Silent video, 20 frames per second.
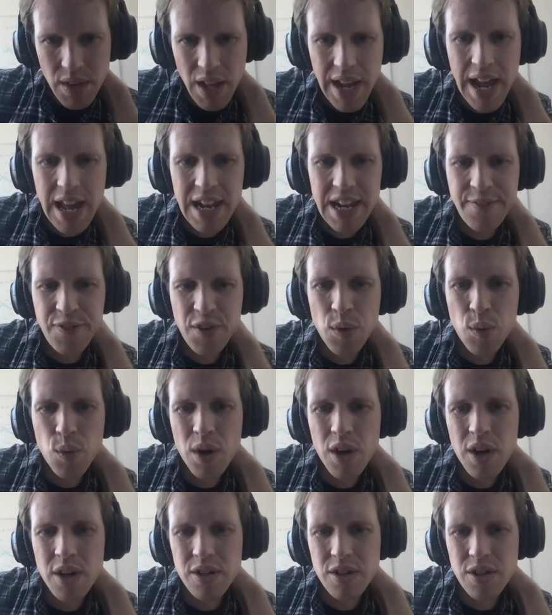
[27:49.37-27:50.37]
And if you
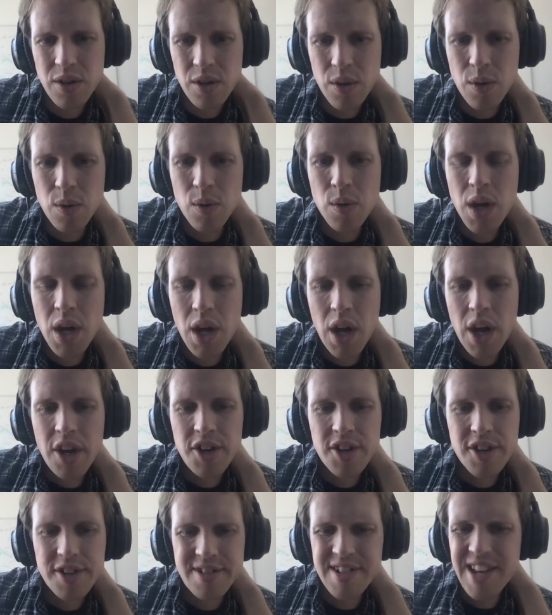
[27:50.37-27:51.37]
were to
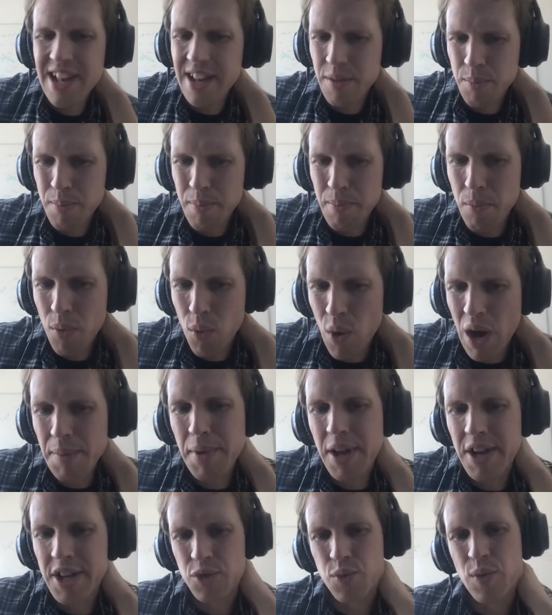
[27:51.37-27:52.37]
just send 1
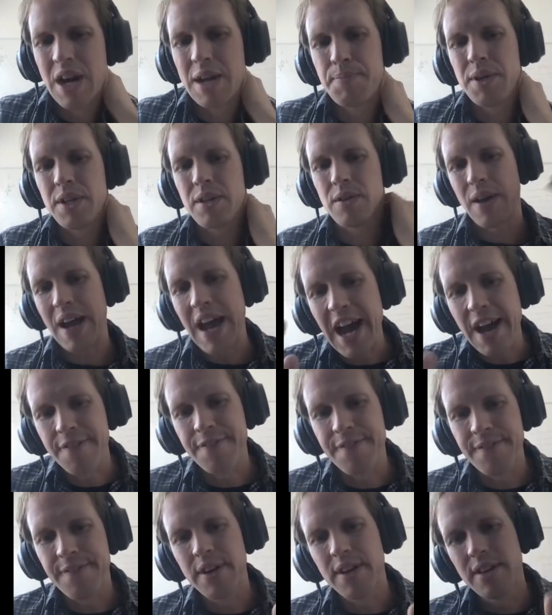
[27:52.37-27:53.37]
minus Yp to
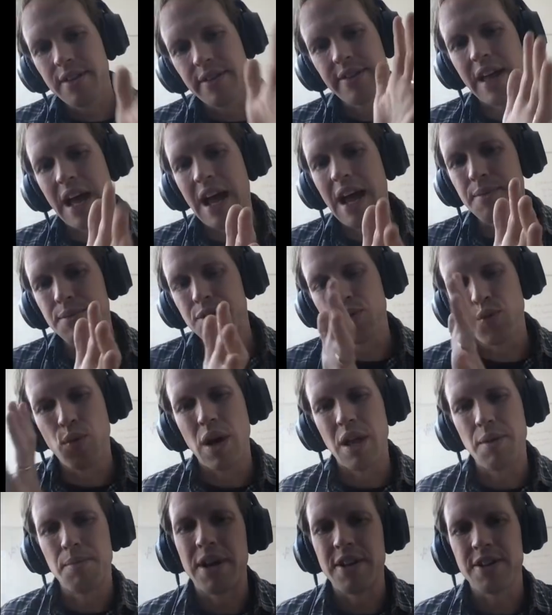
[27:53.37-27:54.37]
F times
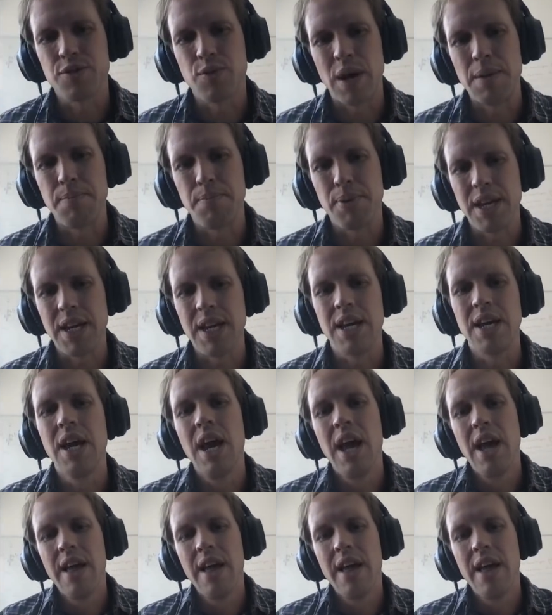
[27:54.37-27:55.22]
1 minus Yp,